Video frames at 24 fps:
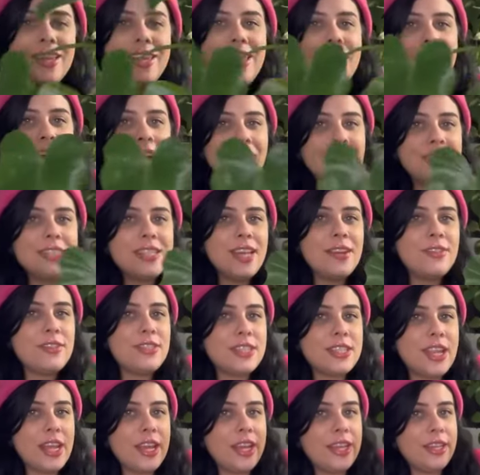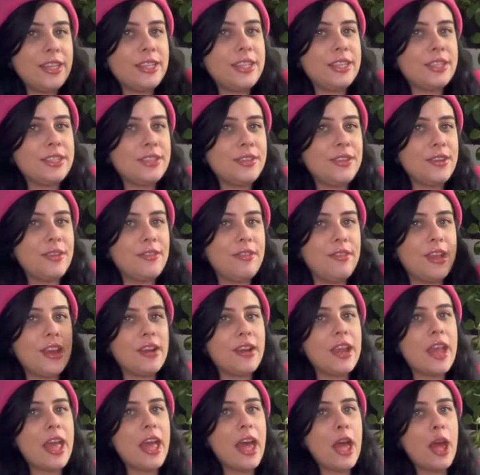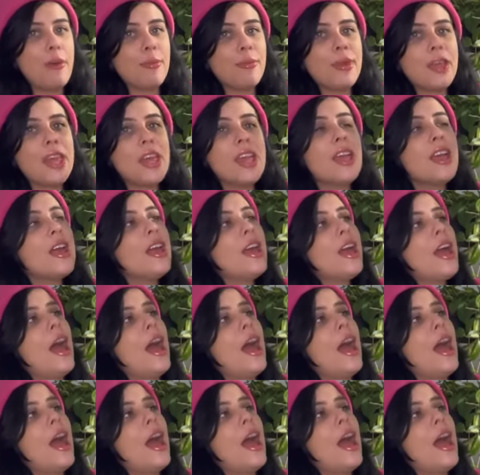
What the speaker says: yeah, safe to say he is very happy.